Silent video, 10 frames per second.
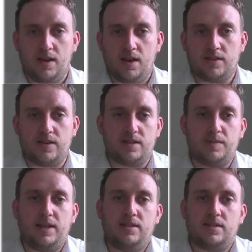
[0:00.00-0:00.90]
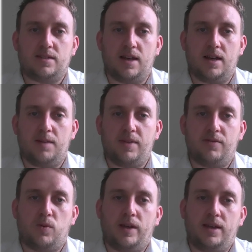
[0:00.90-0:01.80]
So this means
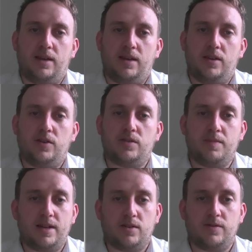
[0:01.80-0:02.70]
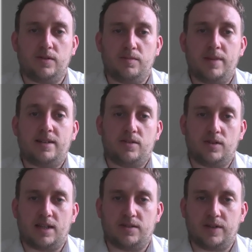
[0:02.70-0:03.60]
if we use a medical
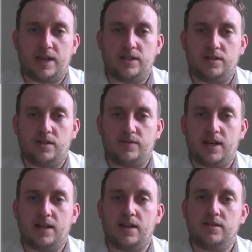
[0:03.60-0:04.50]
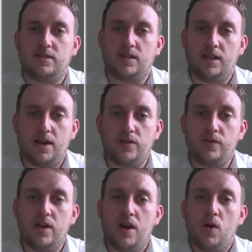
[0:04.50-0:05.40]
classification of diagnosis
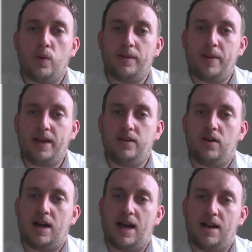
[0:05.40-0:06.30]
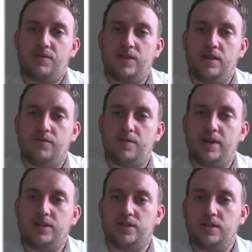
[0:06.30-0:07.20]
alone, we may not have the
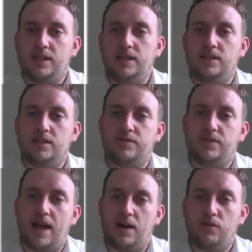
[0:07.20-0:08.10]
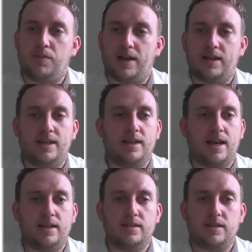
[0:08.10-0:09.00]
information needed for health planning
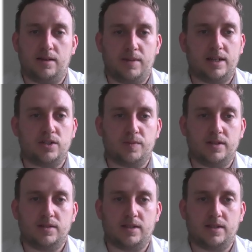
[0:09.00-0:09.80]
and management.